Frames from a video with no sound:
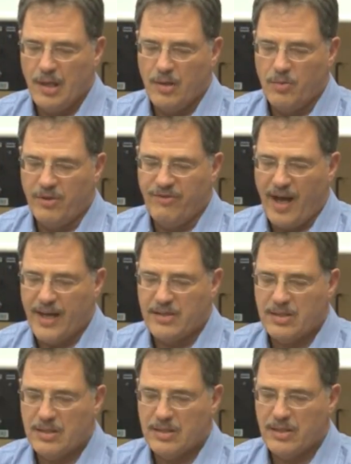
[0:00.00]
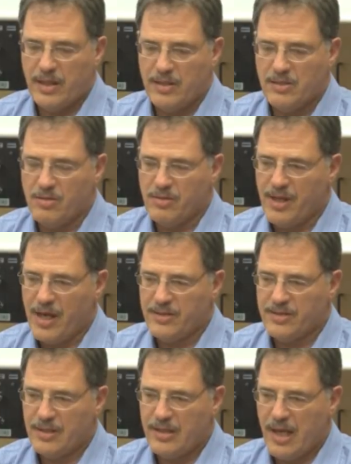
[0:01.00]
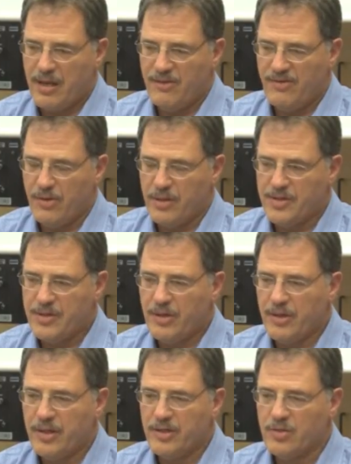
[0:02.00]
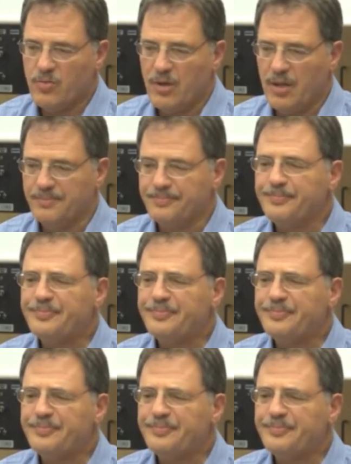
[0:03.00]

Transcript: we've had since late 2008 a very serious one.